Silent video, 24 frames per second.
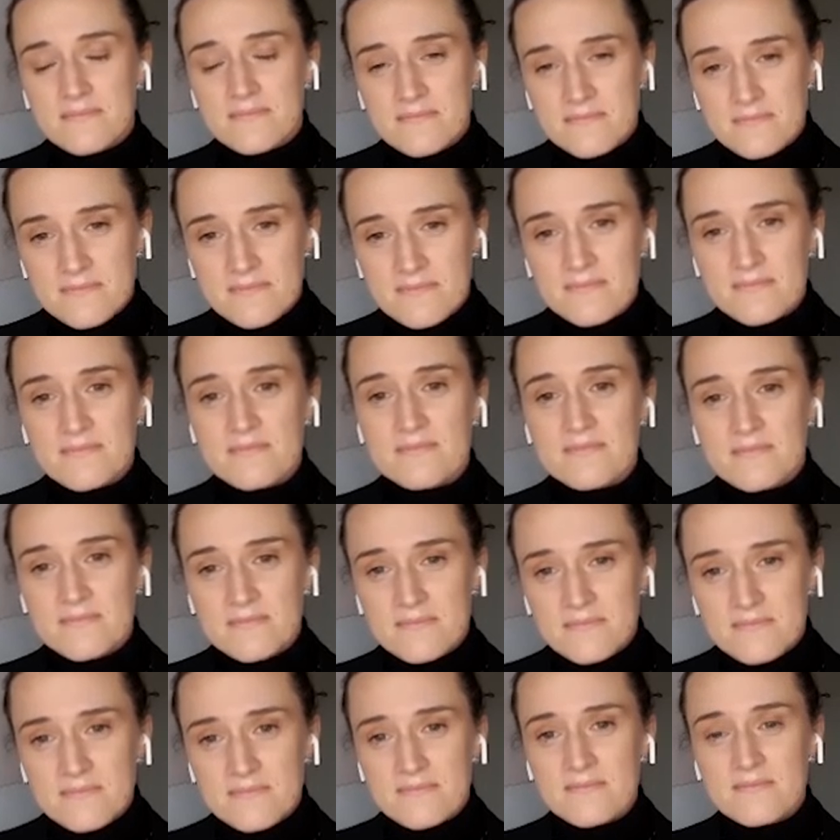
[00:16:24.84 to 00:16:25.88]

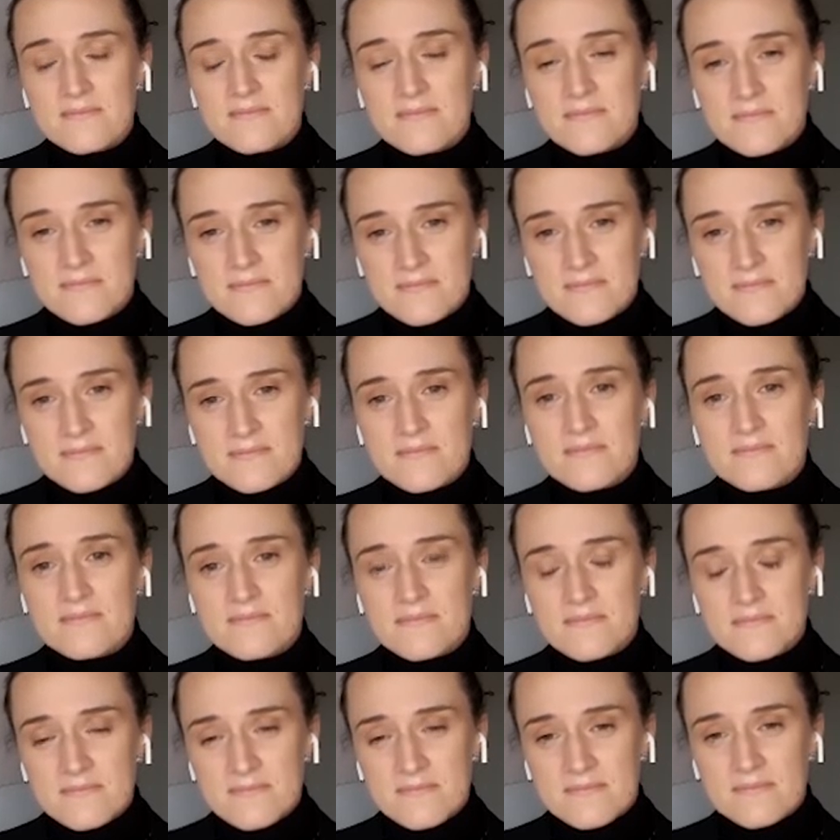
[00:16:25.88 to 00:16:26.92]

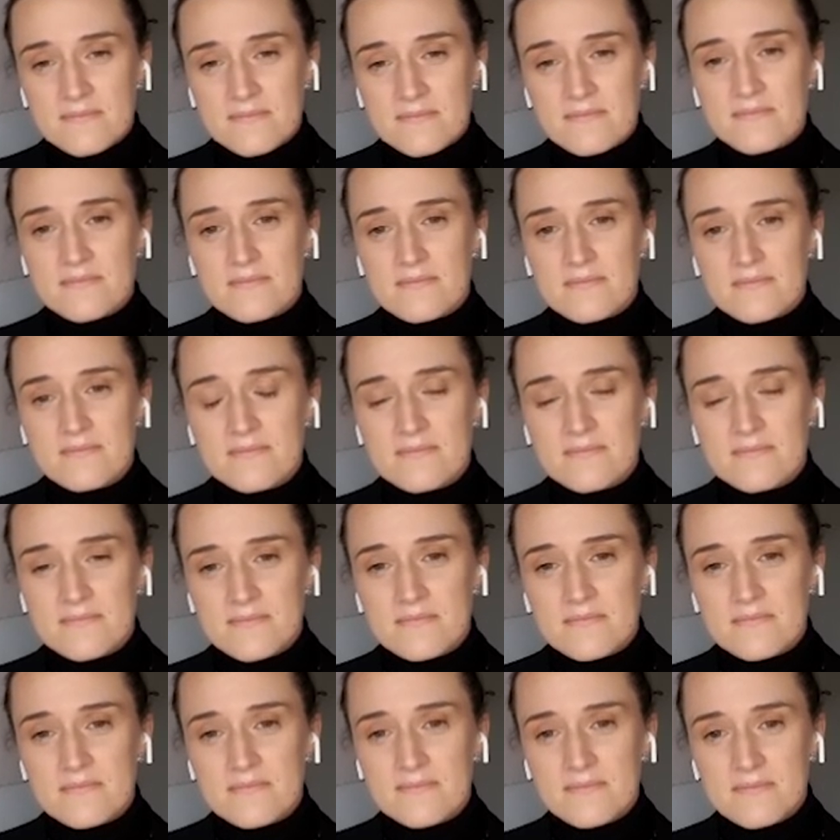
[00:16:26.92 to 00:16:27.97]

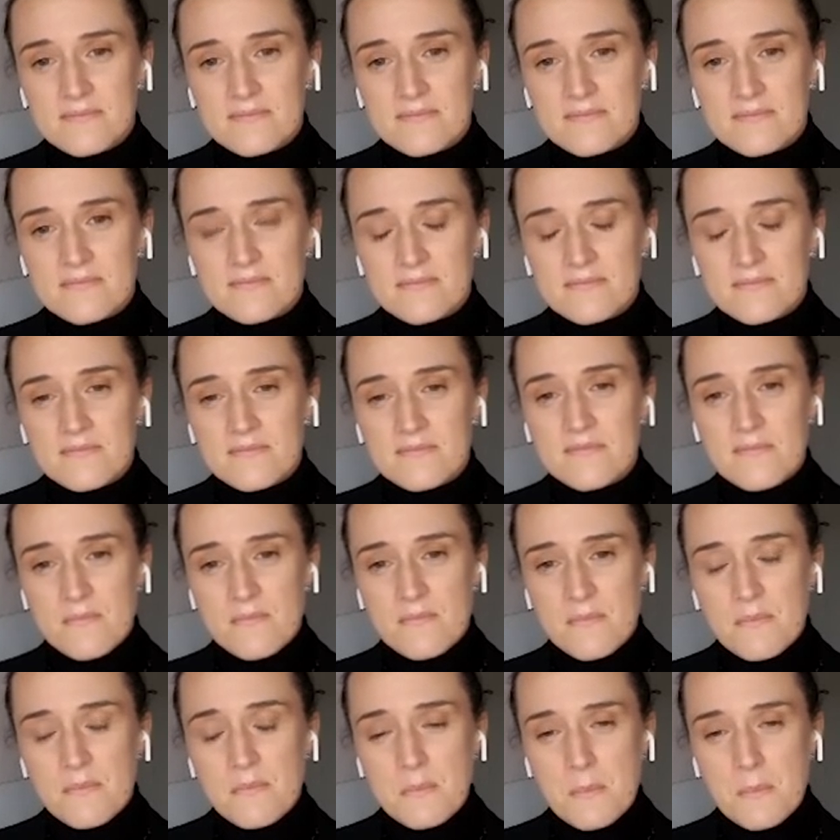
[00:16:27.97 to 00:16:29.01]

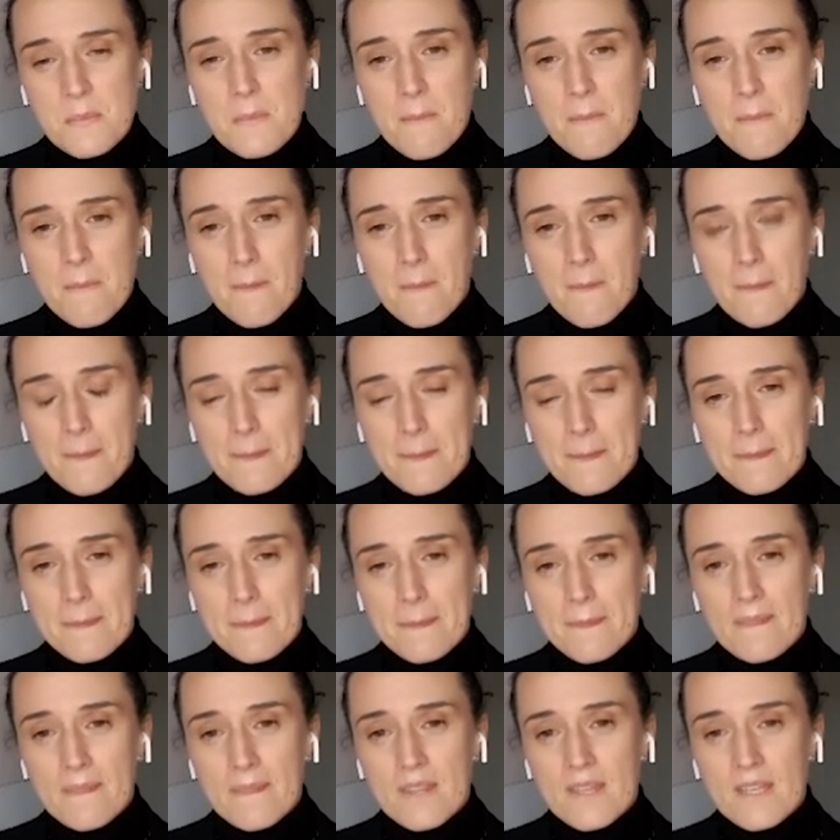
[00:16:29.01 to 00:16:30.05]

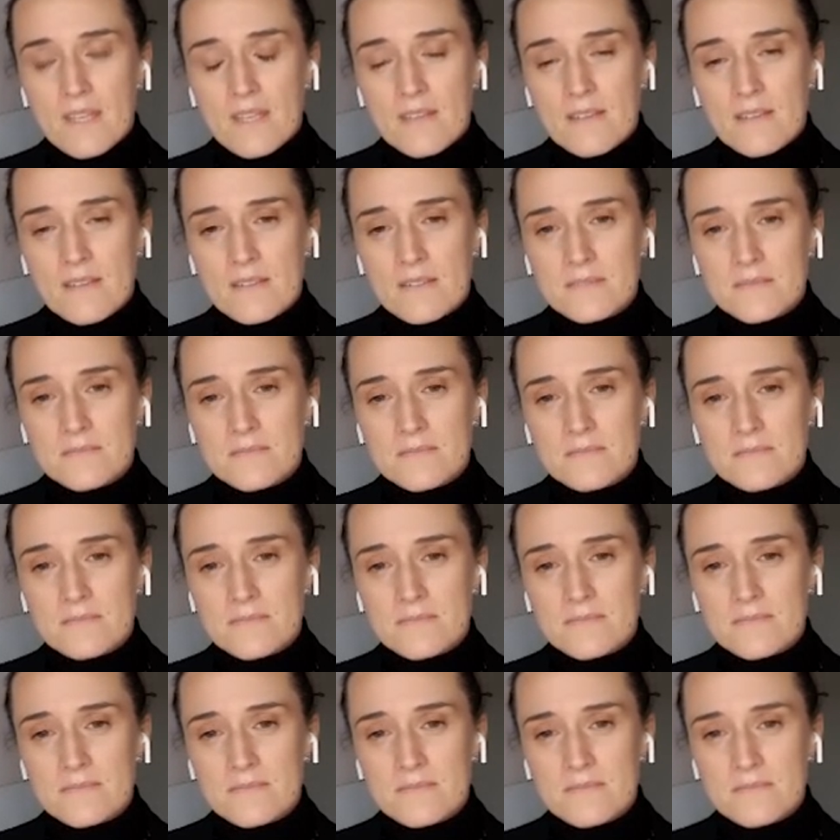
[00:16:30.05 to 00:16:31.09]

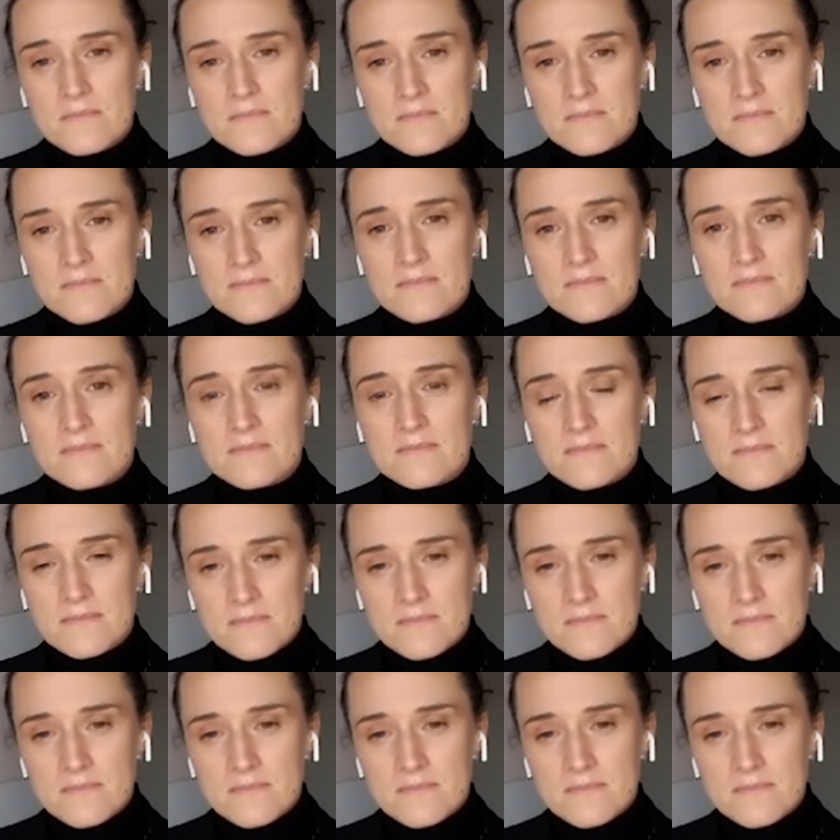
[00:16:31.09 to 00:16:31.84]
The person shown says nothing.